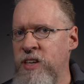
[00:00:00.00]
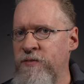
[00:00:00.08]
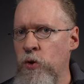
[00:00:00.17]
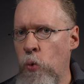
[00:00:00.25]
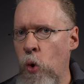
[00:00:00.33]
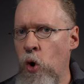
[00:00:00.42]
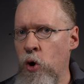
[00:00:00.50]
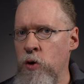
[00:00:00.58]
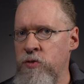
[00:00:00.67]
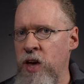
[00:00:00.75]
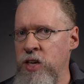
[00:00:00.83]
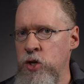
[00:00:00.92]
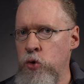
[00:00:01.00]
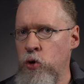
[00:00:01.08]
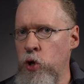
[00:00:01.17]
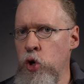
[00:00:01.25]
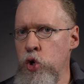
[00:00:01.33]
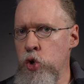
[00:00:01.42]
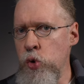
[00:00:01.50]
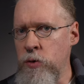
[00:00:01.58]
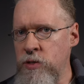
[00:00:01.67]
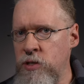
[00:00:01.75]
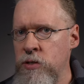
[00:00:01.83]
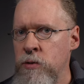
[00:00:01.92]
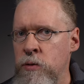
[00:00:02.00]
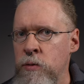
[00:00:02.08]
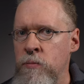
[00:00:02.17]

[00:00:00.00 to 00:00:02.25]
civil war that you'd lose.